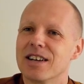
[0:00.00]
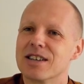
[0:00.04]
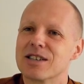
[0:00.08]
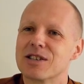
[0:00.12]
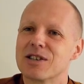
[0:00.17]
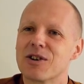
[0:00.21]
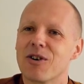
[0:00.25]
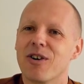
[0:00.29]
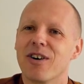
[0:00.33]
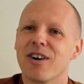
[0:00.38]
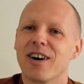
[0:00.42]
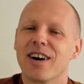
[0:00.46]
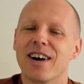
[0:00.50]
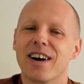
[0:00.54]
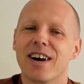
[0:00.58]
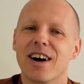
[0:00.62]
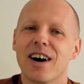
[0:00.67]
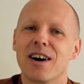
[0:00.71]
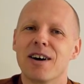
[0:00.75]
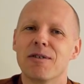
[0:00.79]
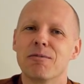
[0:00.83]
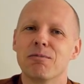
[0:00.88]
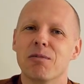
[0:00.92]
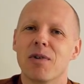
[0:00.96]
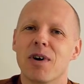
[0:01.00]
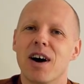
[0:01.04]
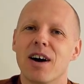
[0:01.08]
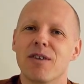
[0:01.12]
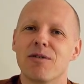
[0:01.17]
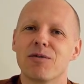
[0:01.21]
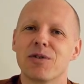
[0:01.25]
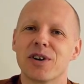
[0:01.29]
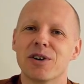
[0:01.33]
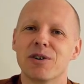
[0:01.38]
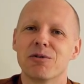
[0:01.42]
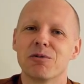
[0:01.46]
So I'm, I
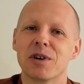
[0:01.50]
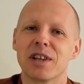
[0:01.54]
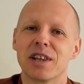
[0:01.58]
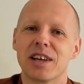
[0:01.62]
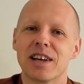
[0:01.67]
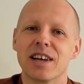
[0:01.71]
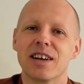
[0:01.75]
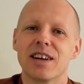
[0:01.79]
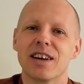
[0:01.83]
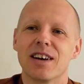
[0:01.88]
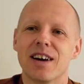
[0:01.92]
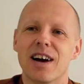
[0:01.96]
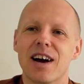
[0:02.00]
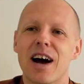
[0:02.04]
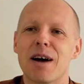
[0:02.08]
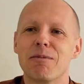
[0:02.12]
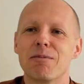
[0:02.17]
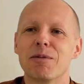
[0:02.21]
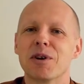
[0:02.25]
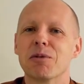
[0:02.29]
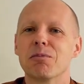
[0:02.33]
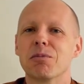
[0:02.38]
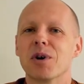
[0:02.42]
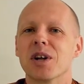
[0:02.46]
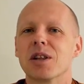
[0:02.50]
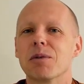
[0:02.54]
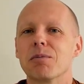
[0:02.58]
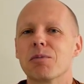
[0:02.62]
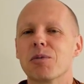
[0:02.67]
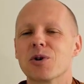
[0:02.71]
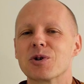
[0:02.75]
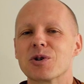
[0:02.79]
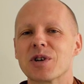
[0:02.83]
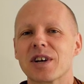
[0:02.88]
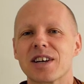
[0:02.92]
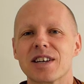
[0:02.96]
feel really happy about the
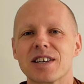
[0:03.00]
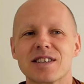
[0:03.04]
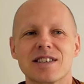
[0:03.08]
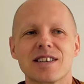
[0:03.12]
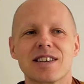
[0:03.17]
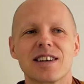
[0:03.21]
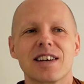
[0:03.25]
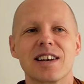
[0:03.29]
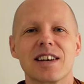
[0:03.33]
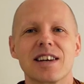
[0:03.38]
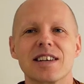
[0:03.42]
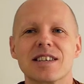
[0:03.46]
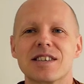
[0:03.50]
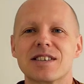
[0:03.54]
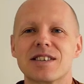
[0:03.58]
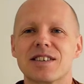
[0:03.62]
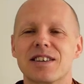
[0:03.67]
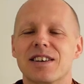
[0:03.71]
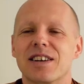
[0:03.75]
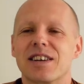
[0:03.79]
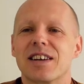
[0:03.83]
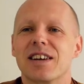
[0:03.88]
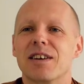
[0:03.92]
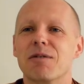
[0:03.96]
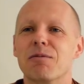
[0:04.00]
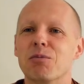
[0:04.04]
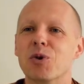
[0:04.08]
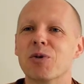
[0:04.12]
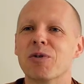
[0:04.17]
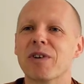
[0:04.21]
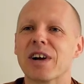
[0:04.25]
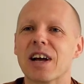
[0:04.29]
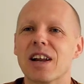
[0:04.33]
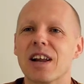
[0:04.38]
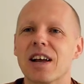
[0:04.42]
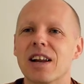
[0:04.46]
project. It's, it is
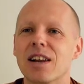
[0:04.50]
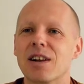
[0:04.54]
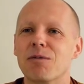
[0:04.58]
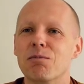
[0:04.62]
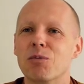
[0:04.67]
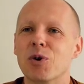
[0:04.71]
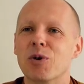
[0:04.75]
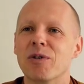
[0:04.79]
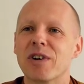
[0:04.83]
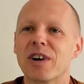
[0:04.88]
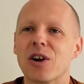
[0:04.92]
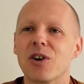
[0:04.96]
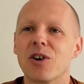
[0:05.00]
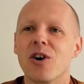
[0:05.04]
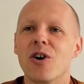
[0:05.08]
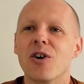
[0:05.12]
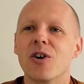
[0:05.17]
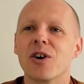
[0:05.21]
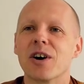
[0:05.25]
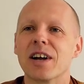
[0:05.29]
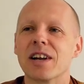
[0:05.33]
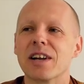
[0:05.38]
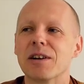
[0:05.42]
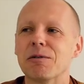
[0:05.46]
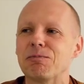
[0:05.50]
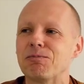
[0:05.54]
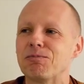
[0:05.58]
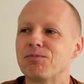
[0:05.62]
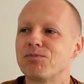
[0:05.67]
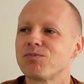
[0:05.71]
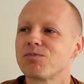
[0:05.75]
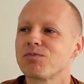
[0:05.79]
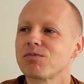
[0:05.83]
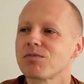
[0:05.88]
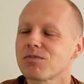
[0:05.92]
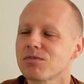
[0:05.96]
moving, moving along, and
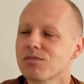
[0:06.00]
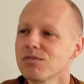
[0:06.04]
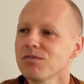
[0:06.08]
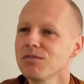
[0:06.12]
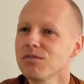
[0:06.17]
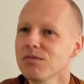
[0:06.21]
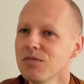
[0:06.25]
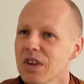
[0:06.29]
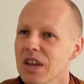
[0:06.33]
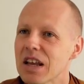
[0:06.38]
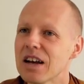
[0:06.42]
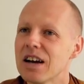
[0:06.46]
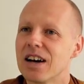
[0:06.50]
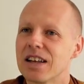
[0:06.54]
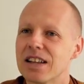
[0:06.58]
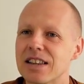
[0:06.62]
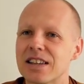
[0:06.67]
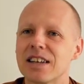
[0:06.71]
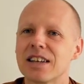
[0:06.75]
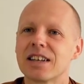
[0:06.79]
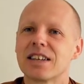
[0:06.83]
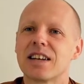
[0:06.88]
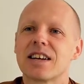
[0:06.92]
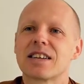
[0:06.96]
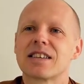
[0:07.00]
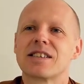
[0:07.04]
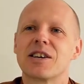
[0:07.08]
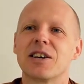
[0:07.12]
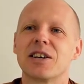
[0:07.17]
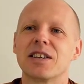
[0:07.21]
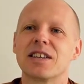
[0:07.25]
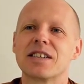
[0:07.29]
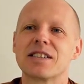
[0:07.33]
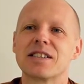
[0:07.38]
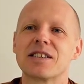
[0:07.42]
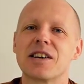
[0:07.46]
I think next
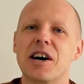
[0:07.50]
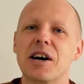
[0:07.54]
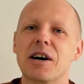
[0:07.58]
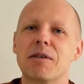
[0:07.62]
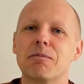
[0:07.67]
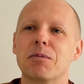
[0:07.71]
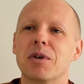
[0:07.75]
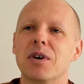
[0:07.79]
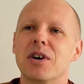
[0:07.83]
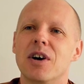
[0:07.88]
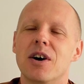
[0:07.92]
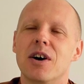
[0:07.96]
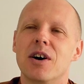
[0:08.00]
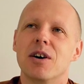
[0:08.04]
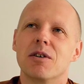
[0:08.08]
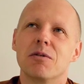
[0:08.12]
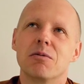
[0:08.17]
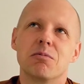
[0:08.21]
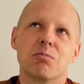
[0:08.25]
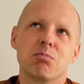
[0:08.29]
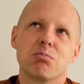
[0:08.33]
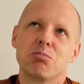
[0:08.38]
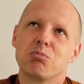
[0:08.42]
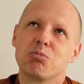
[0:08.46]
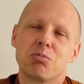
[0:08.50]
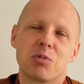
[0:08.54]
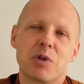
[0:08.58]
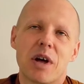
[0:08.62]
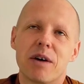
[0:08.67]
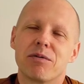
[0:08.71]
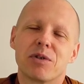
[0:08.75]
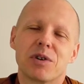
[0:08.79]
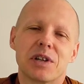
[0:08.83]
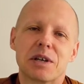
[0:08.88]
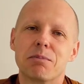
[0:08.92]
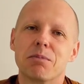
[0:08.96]
year, this time,
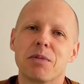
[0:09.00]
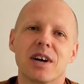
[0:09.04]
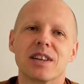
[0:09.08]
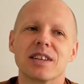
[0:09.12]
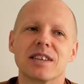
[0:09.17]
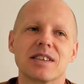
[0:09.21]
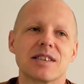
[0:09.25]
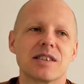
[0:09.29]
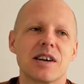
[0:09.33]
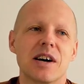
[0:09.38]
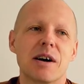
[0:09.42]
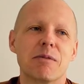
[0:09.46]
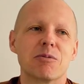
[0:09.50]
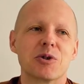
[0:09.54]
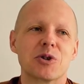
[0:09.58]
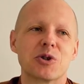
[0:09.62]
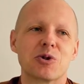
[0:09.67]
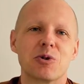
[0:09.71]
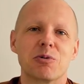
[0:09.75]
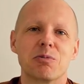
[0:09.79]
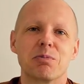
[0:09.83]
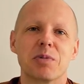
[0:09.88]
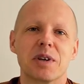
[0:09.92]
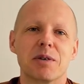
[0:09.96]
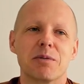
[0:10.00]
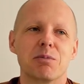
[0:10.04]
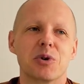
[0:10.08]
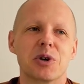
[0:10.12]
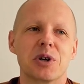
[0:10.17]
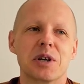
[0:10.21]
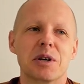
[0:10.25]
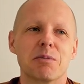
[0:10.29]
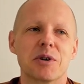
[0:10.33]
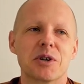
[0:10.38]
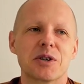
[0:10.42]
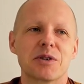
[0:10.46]
definitely by this time, we should be
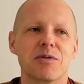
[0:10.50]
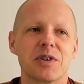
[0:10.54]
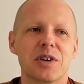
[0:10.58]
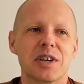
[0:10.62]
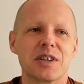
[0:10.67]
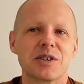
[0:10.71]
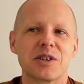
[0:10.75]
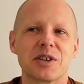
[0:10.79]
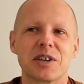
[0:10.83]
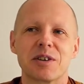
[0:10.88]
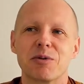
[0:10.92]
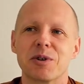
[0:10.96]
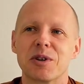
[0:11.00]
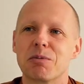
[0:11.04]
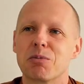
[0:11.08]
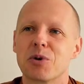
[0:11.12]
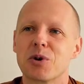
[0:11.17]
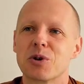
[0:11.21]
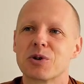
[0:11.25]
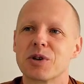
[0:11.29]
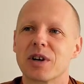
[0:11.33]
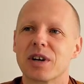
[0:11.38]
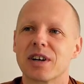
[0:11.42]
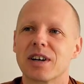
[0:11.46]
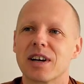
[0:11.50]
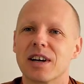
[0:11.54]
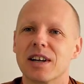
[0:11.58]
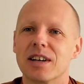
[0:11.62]
pretty much finishing with the project.